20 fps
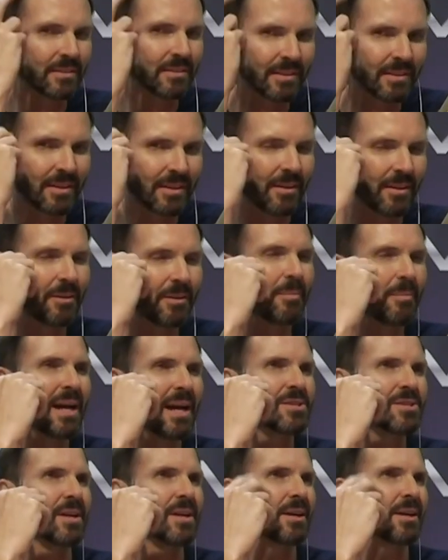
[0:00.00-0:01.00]
you know,
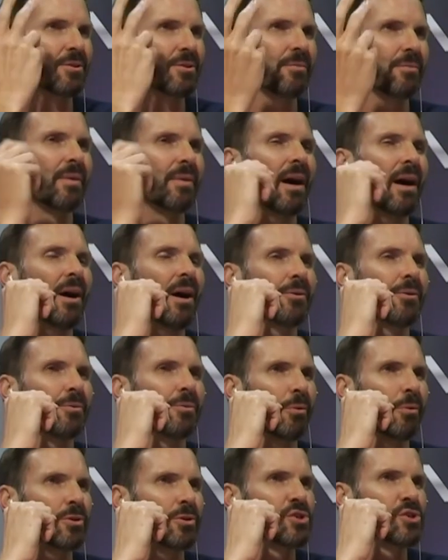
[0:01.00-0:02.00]
imagine that you're
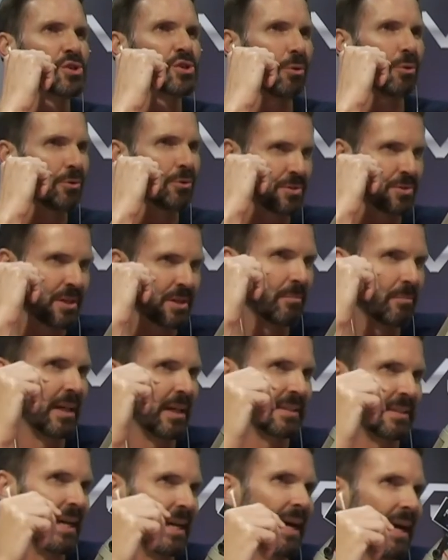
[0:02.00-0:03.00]
100 words short or something
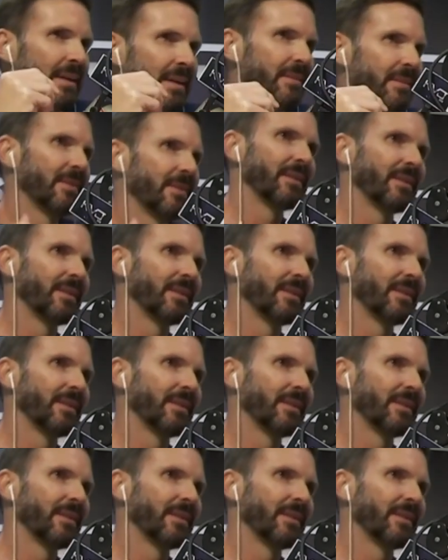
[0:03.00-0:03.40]
like that.